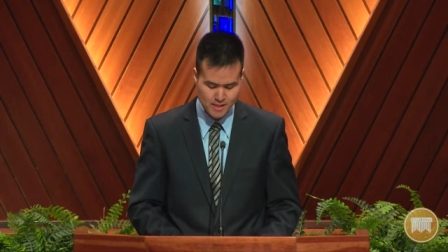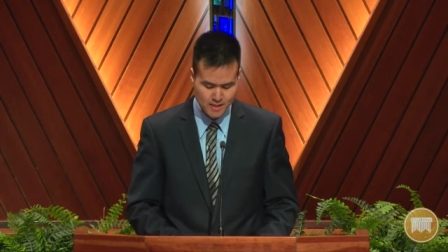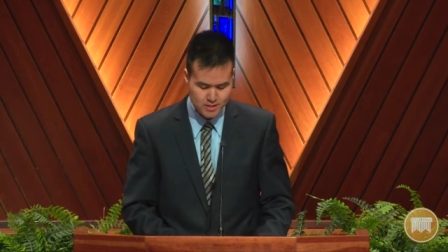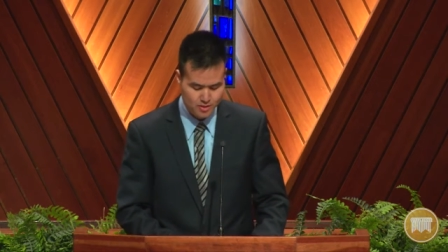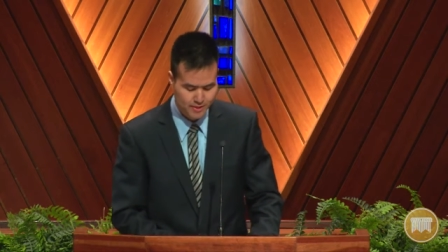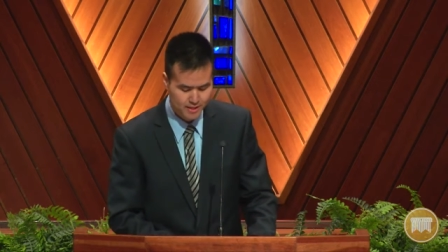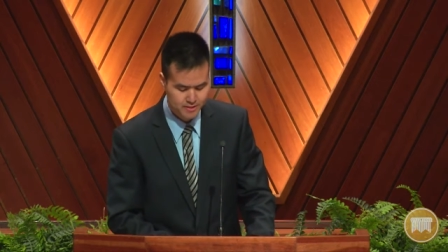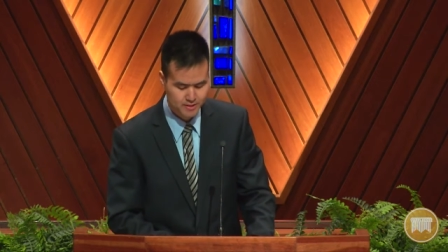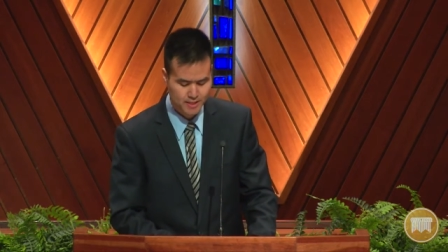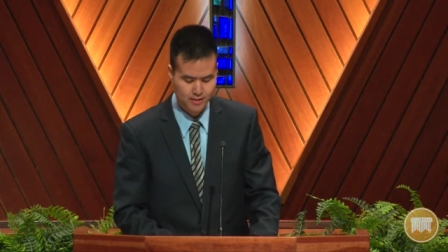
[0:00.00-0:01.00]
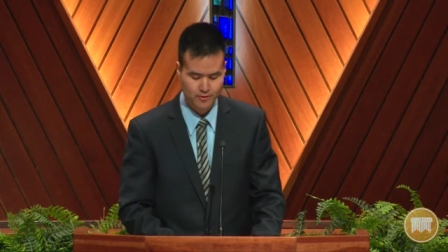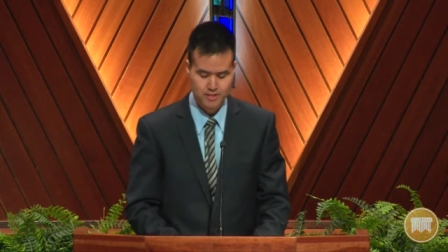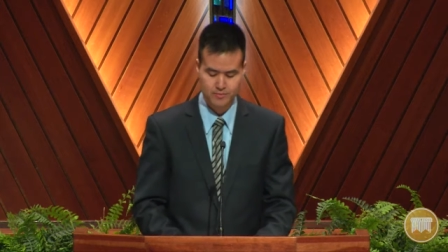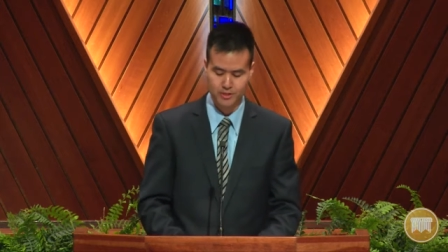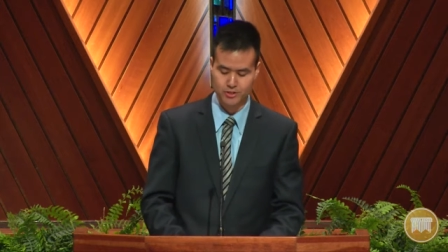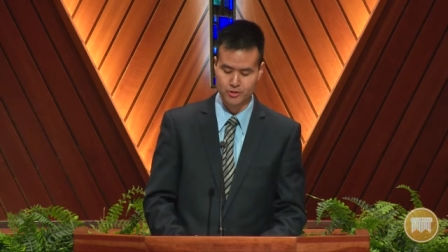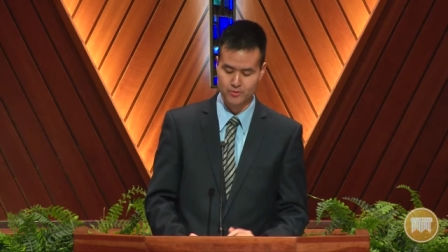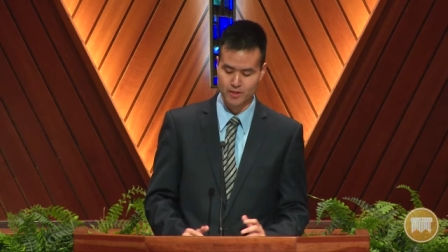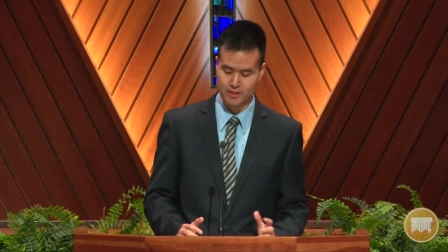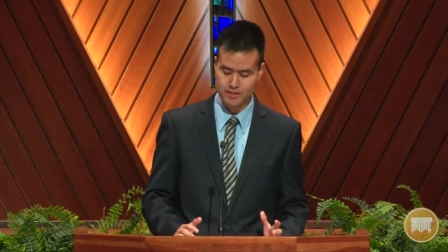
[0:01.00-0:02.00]
So I began to attend Grace Community Church
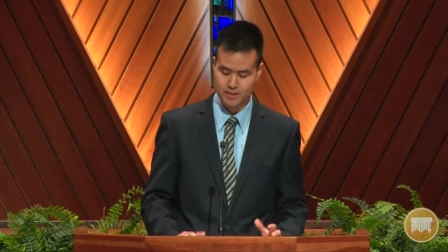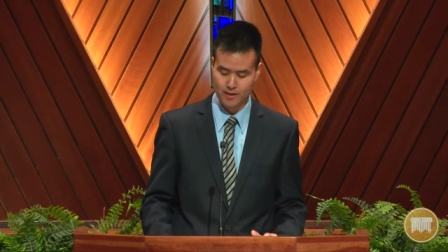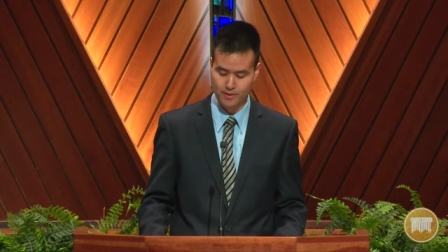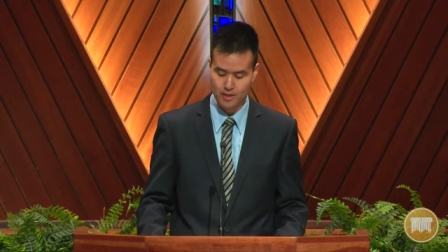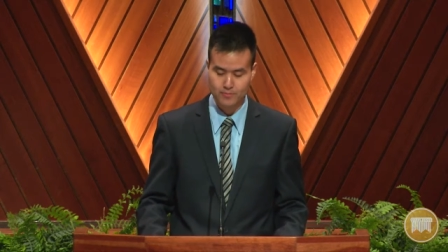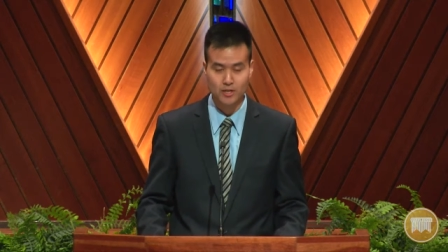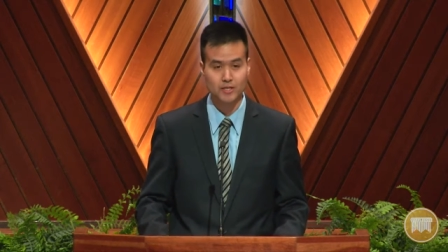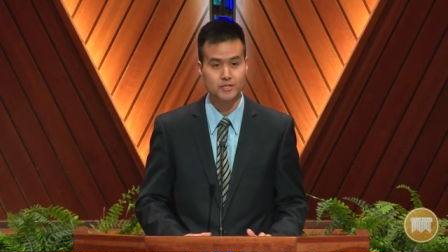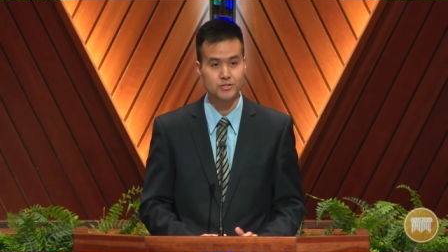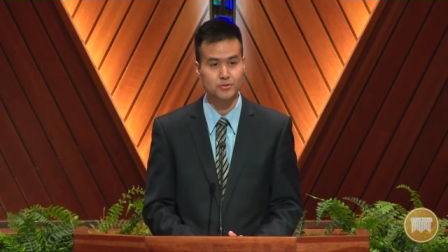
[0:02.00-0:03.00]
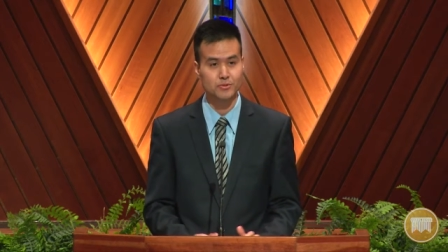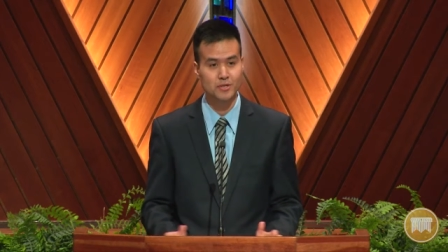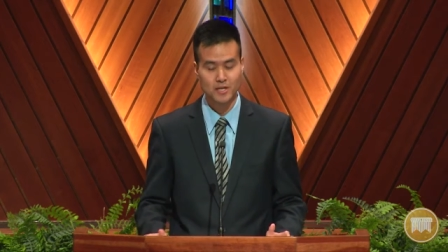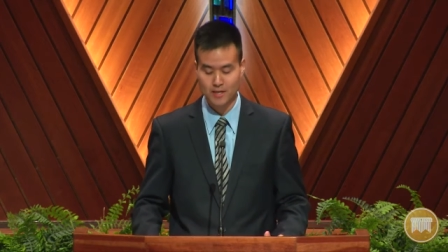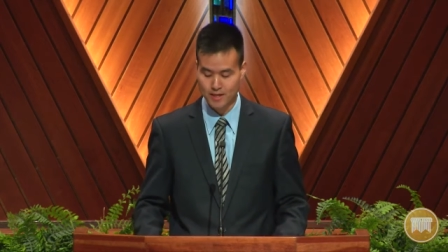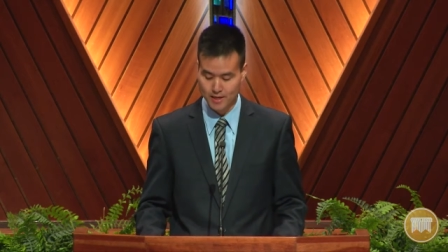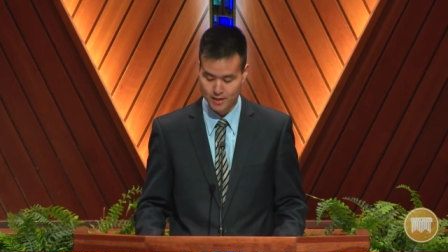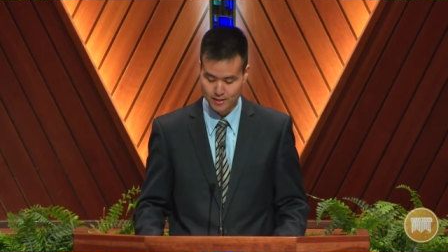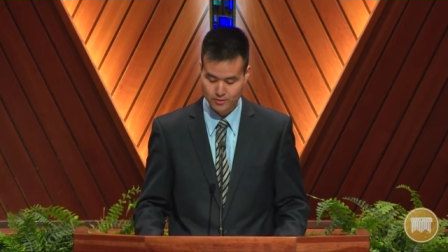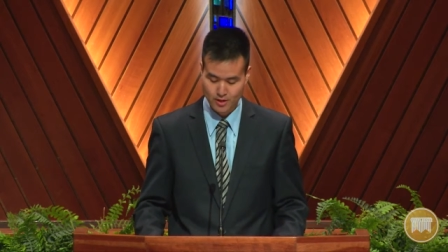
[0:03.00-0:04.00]
around this time and got plugged into
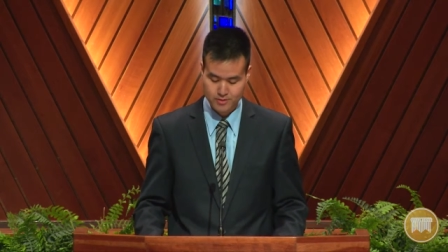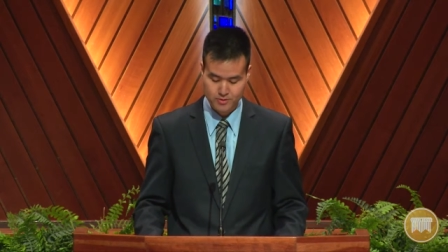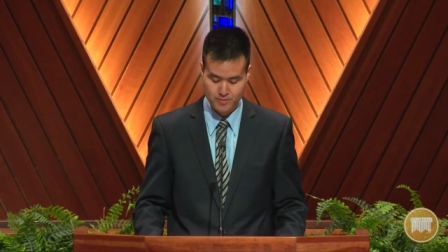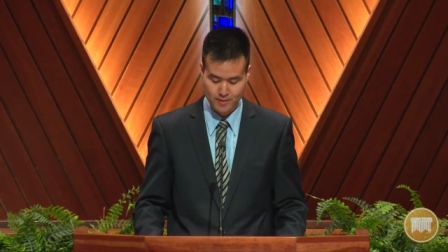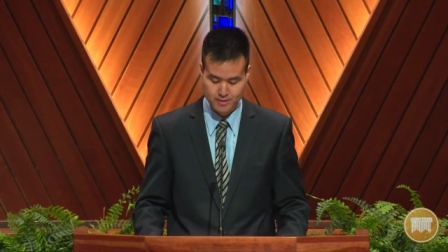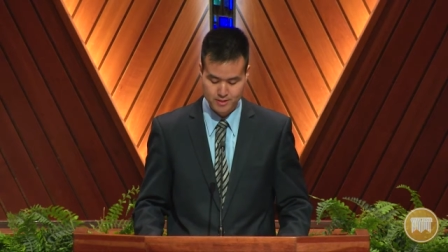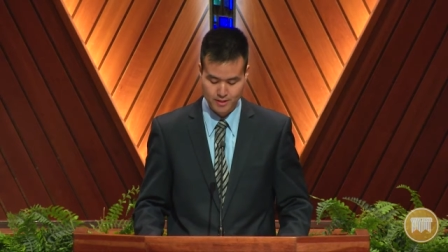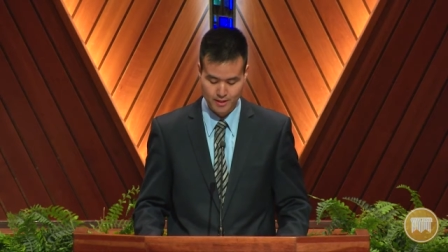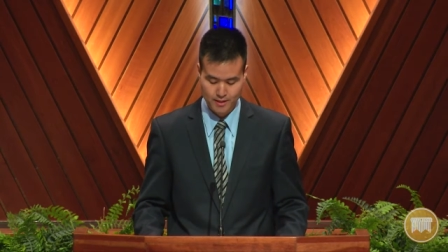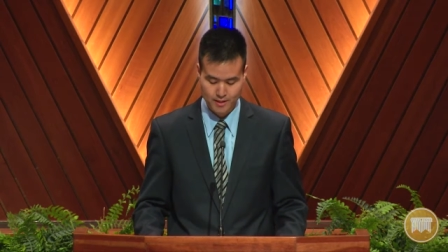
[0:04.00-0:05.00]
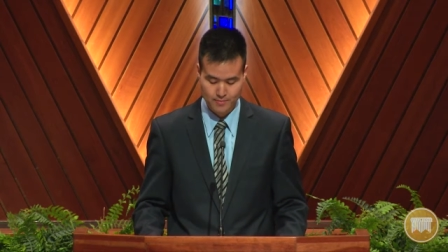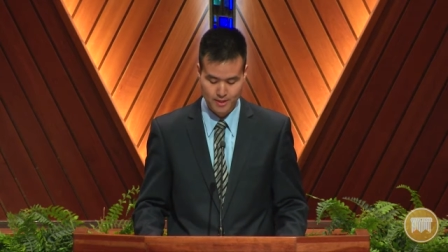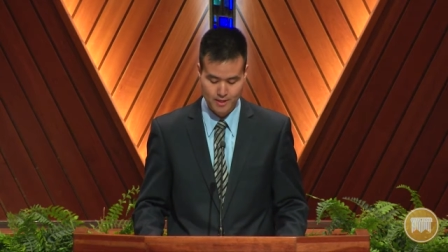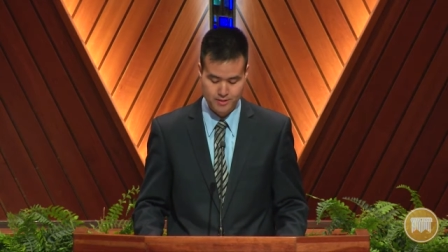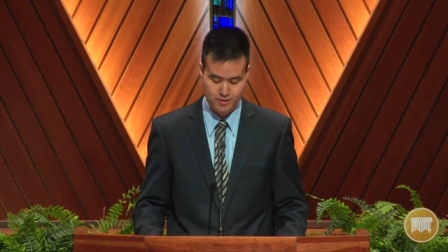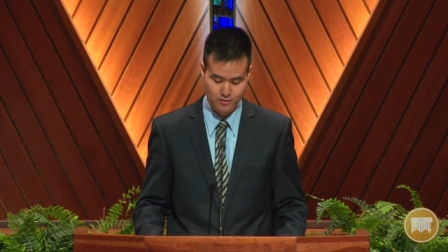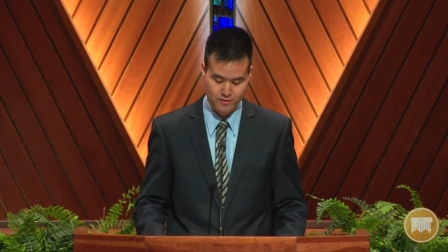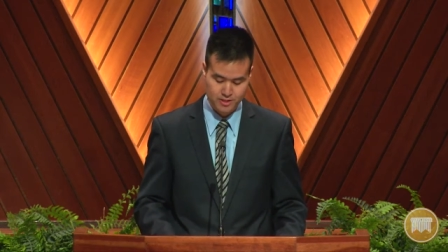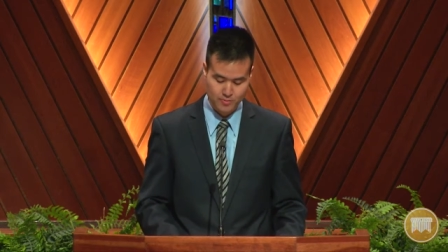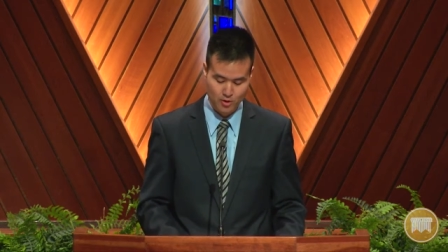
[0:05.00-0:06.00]
uh, Crossroads Bible Study, I began to serve
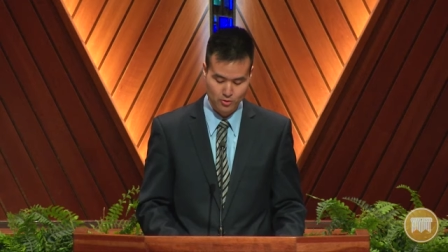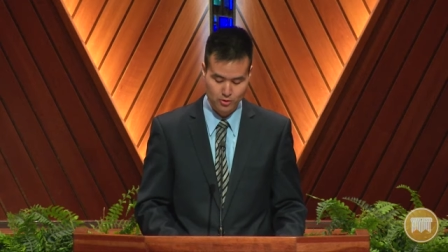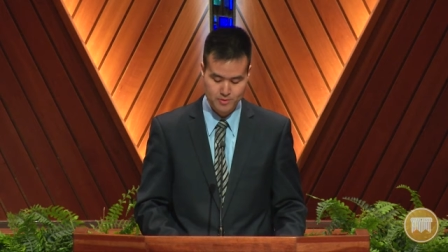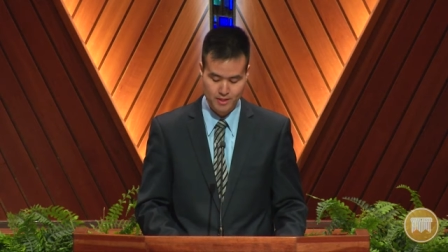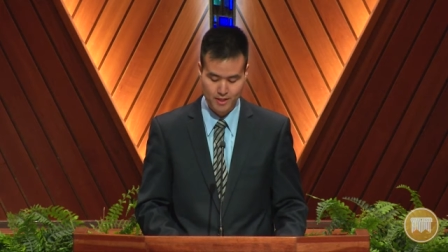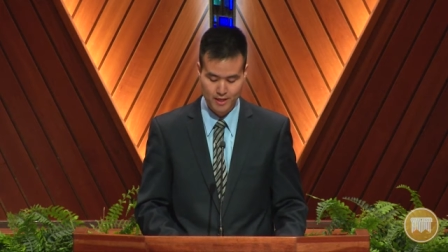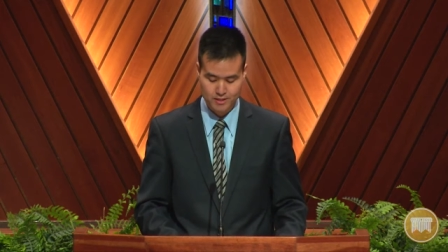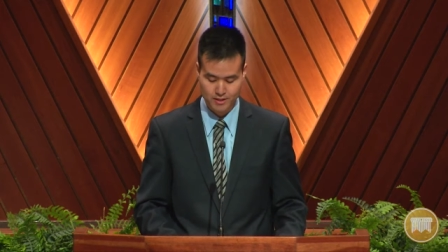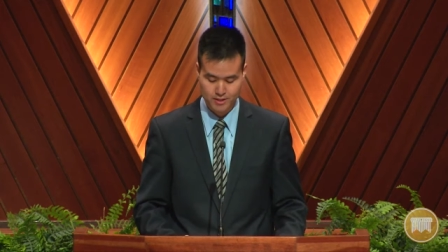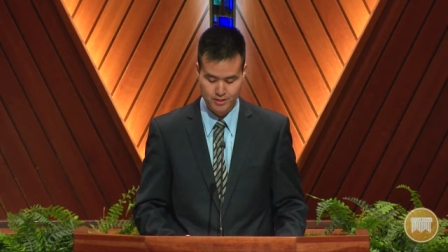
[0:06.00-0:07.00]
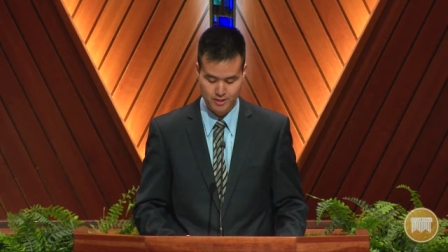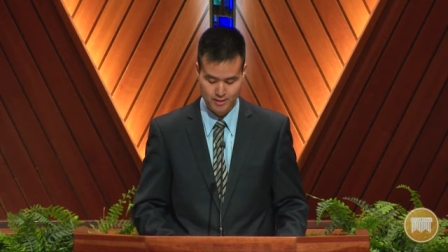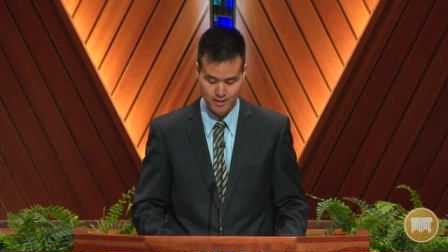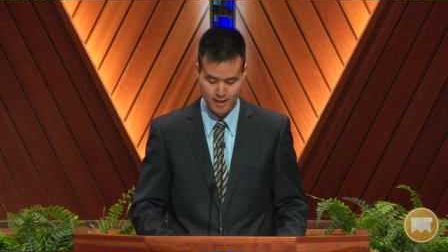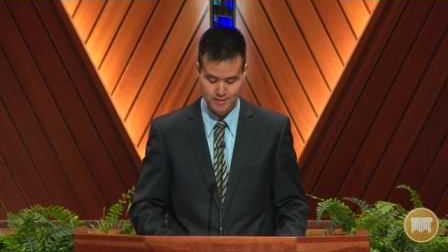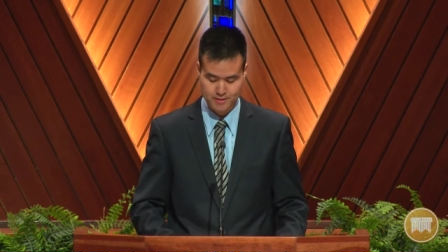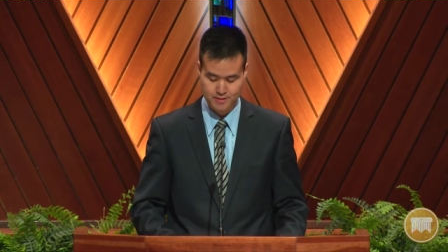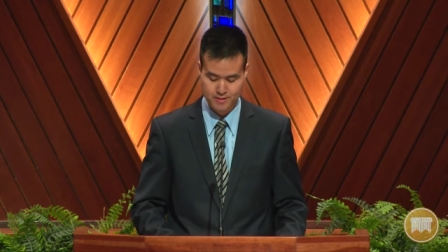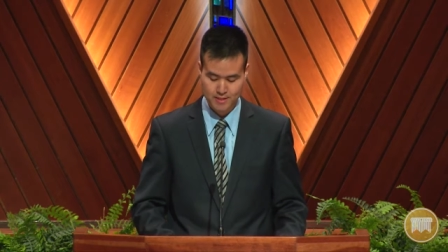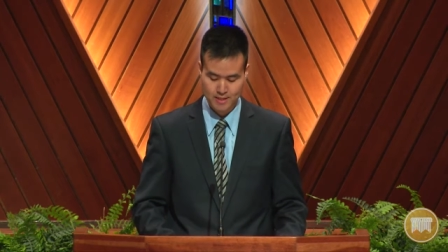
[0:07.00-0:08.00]
in small groups and occasionally teaching
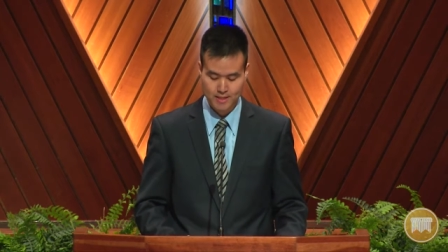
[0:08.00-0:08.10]
classes.